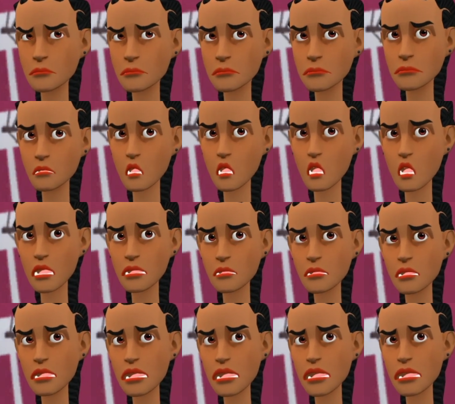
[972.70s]
The next
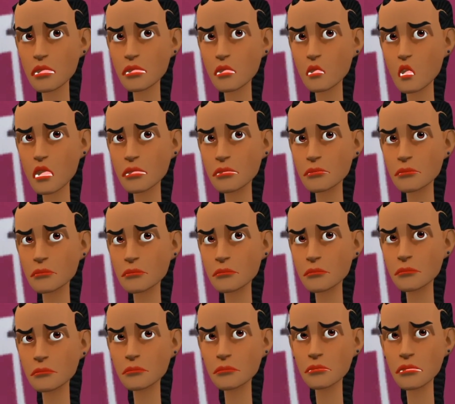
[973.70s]
thing I knew,
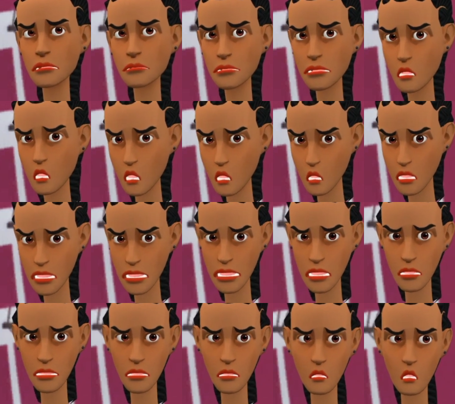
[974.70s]
he started
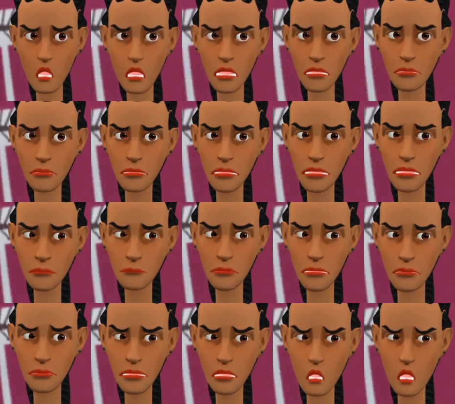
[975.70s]
blocking me on all
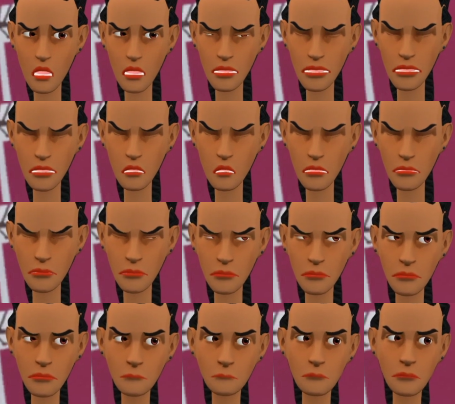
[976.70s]
social media,
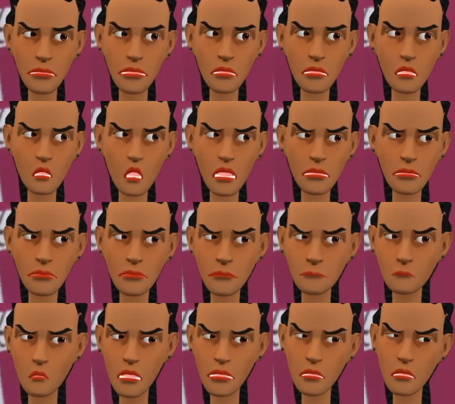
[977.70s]
Facebook,
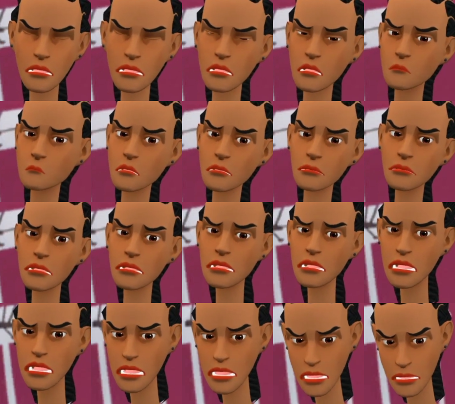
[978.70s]
Instagram,
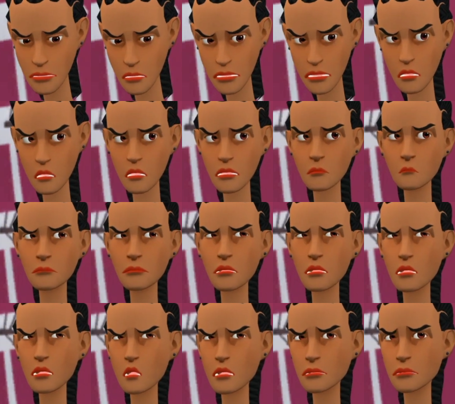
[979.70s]
WhatsApp. He blocked
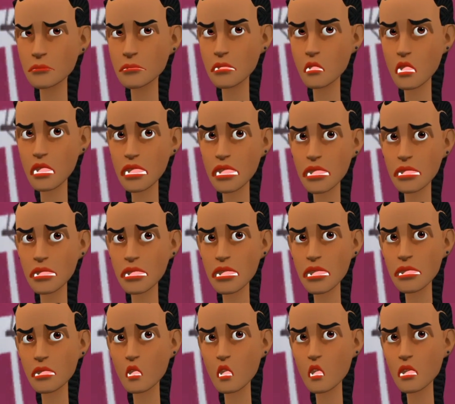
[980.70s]
me. And when I tried
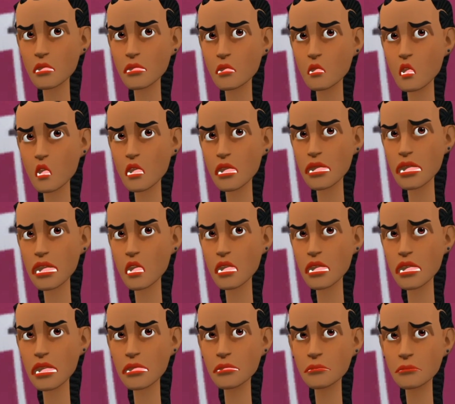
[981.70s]
calling him on
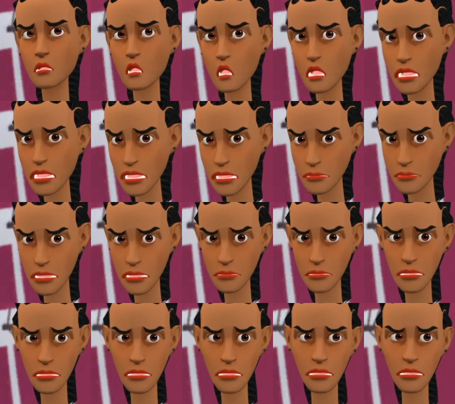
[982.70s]
mobile, I realized
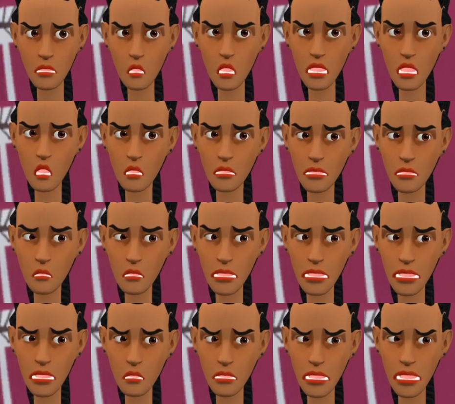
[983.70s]
he had
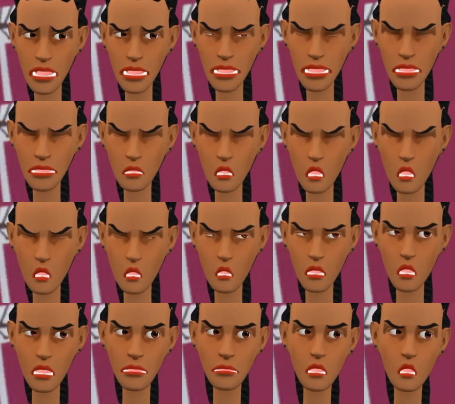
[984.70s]
blacklisted my
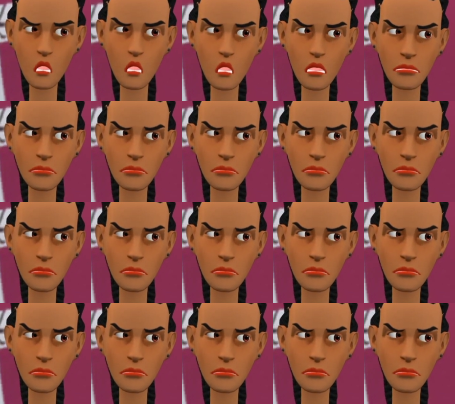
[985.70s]
number.